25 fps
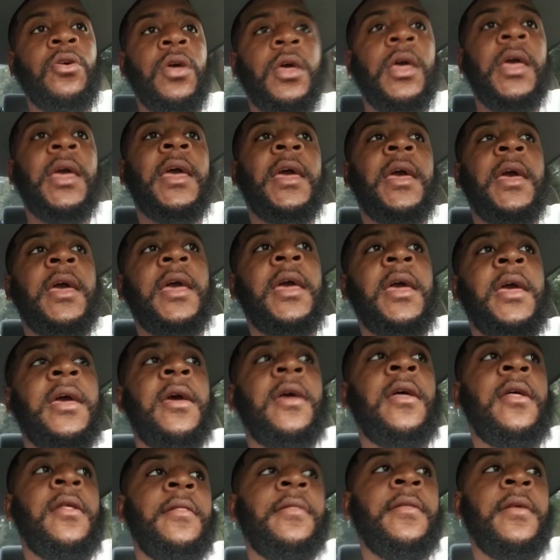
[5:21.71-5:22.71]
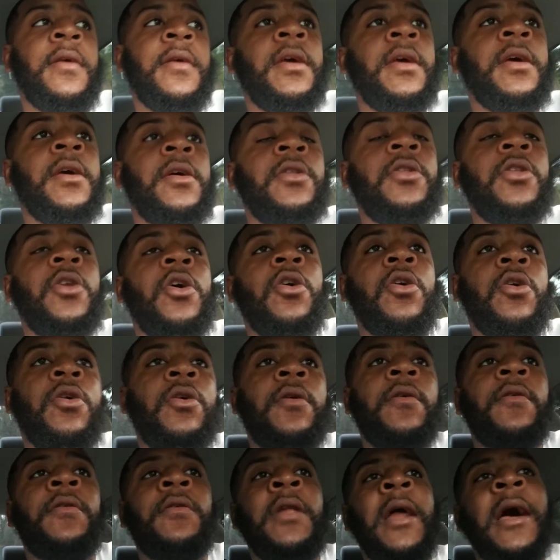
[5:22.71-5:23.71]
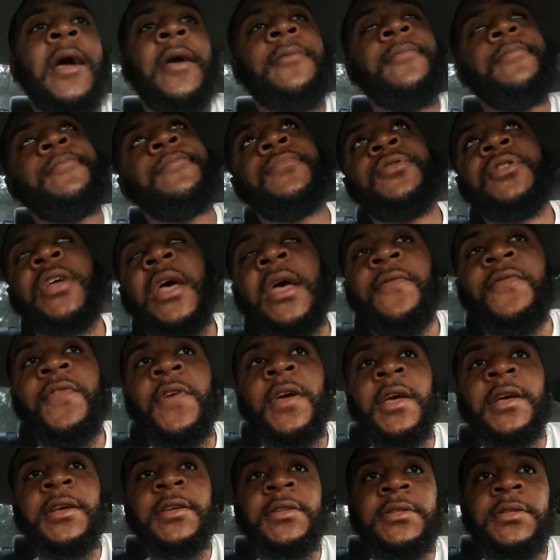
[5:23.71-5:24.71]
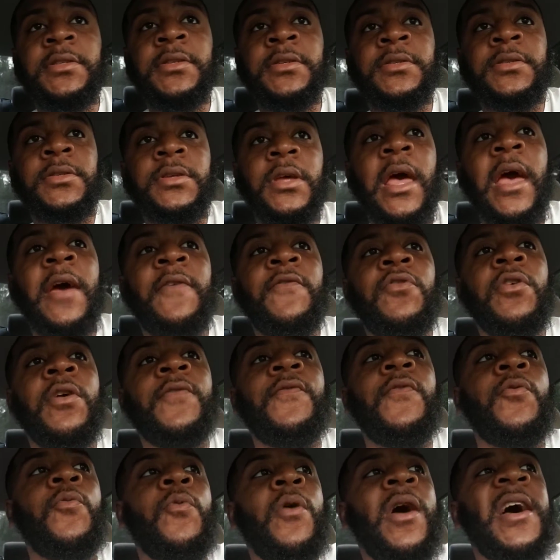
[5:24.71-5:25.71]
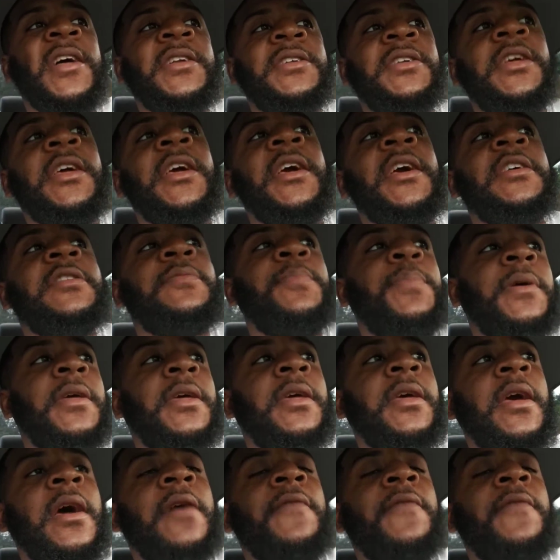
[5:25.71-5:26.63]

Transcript: And the, like, say for instance, have you ever watched ESPN?